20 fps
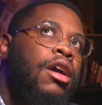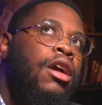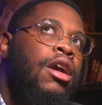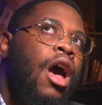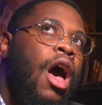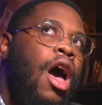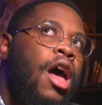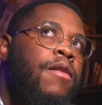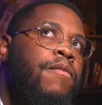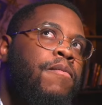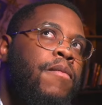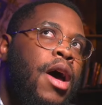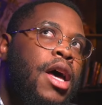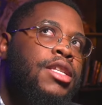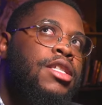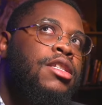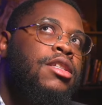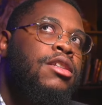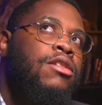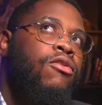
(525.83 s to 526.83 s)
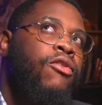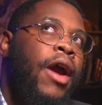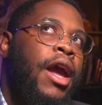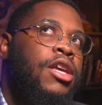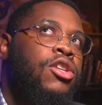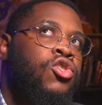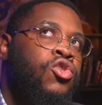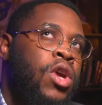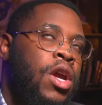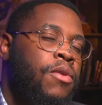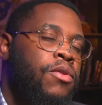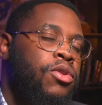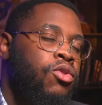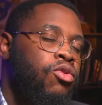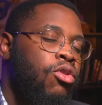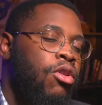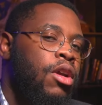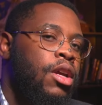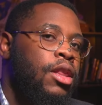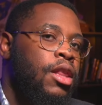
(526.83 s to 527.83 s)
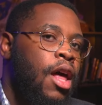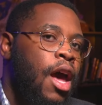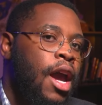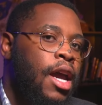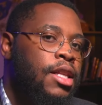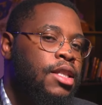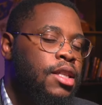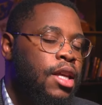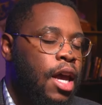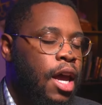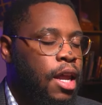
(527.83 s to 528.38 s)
God must write straight with crooked lines.